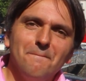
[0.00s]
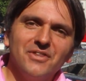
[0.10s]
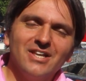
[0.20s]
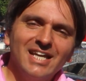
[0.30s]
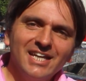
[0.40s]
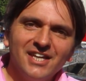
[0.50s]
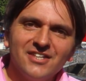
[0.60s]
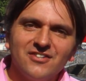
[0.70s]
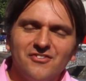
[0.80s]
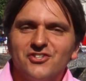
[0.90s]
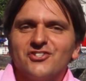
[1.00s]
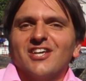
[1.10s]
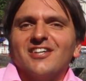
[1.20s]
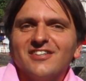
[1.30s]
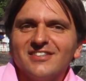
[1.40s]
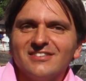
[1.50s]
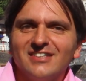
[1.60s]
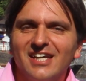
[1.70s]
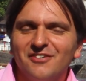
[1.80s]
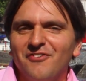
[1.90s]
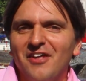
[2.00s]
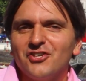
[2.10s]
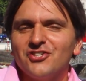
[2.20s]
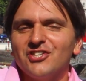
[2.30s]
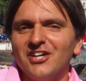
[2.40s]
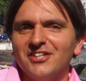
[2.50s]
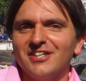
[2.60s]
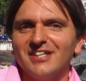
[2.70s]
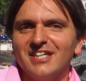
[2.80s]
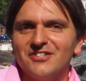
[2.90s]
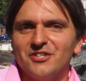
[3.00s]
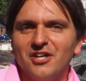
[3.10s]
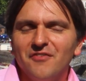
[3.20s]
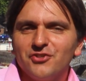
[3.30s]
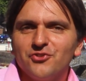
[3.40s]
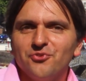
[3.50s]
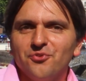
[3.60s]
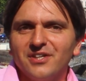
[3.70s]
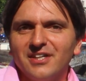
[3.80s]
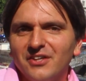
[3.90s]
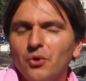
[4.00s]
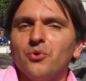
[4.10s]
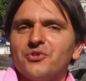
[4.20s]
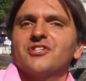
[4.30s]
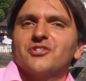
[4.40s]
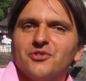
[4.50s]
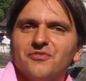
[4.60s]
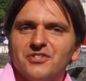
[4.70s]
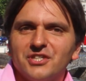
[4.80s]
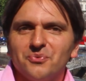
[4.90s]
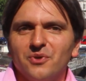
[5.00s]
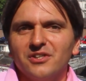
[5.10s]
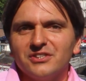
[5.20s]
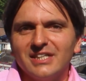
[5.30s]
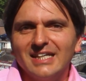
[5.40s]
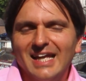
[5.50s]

But the link is the sun, and in fact, the sun is the cover story in the August issue of Physics World.